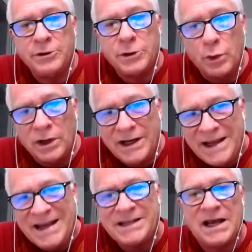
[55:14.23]
to
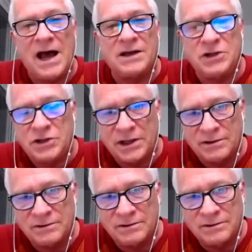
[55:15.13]
release
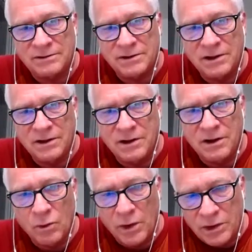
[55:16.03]
oxygen
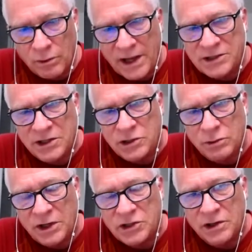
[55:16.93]
when the right
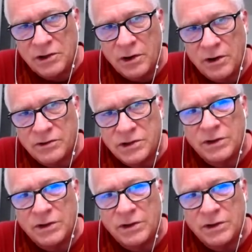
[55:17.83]
situation occurs.